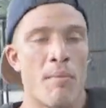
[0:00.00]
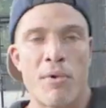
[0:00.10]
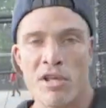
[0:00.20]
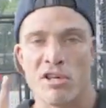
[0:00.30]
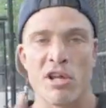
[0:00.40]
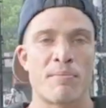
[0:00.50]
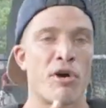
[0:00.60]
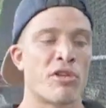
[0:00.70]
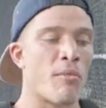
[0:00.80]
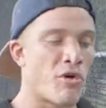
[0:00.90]
But it's gonna
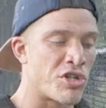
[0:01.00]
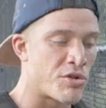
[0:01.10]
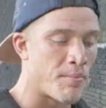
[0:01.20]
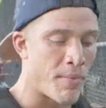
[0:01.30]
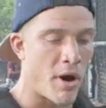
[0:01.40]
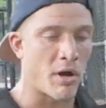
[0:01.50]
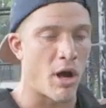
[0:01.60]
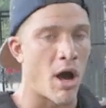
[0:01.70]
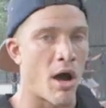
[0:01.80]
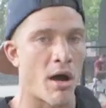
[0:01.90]
build the most
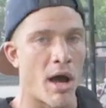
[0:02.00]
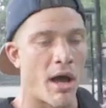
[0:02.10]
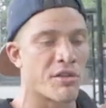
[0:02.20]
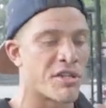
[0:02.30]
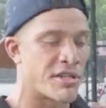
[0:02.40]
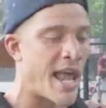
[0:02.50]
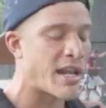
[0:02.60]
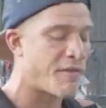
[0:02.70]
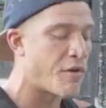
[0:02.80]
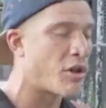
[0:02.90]
uh,
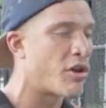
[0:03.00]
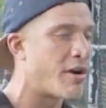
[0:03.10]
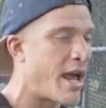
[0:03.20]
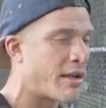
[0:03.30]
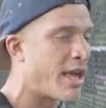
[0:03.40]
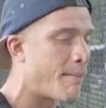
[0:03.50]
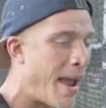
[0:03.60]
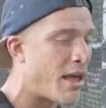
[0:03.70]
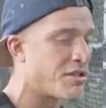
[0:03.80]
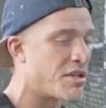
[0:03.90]
understanding for you to learn how to keep
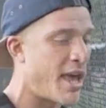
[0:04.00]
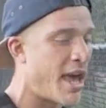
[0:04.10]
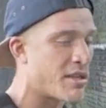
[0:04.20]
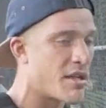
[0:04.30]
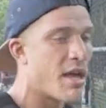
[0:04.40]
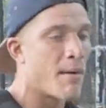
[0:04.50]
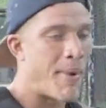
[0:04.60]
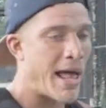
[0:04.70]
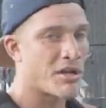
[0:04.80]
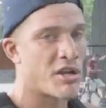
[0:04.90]
balance on your hands.
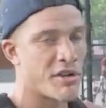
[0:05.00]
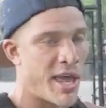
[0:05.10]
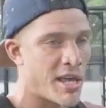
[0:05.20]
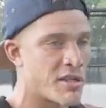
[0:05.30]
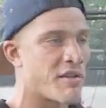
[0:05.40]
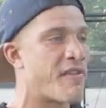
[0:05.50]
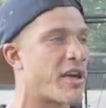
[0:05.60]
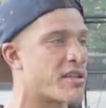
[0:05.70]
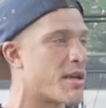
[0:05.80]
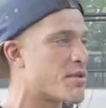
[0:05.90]
Balance on your hands and your
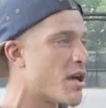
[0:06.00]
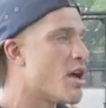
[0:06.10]
fingertips.